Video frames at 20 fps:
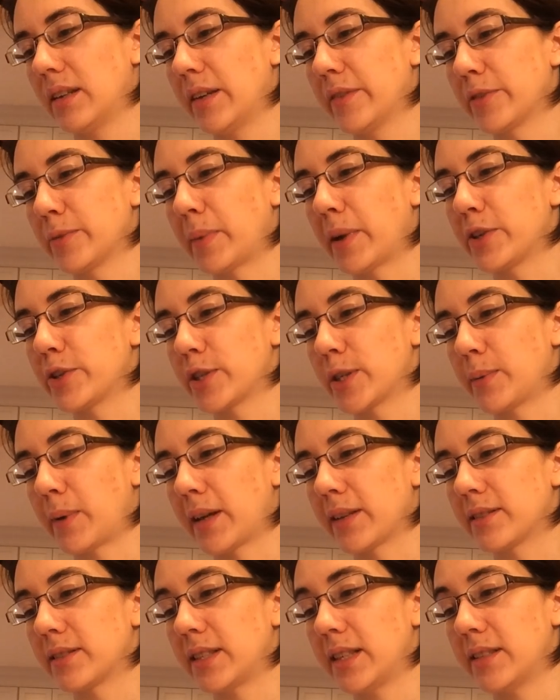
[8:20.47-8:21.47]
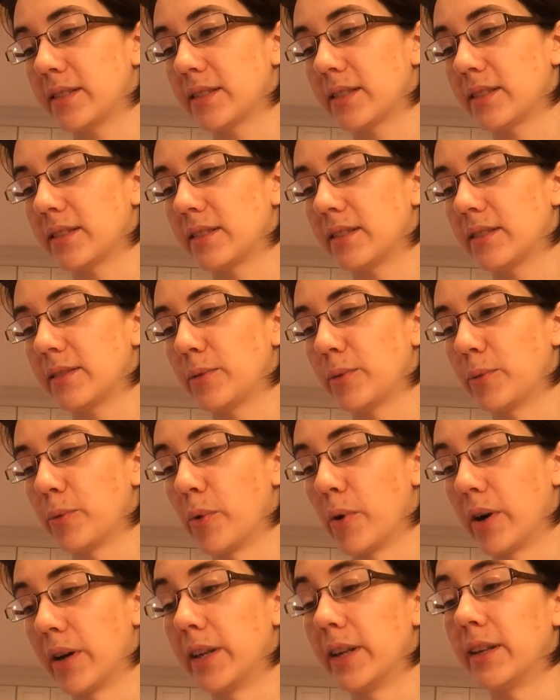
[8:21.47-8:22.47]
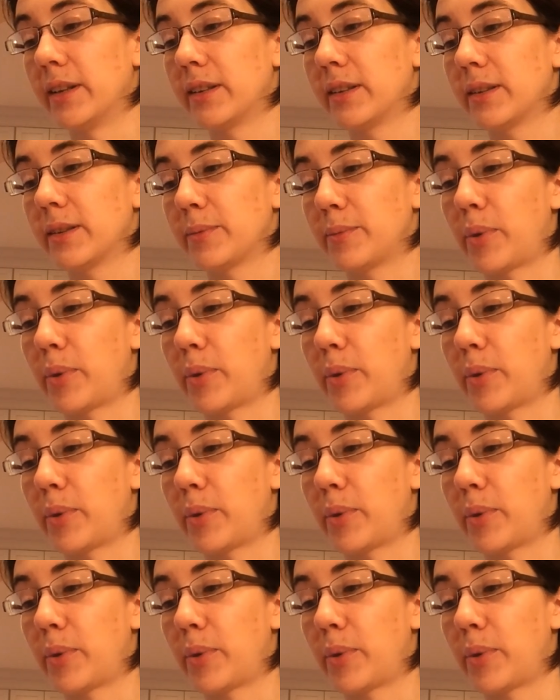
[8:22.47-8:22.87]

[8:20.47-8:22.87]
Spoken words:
information about season one,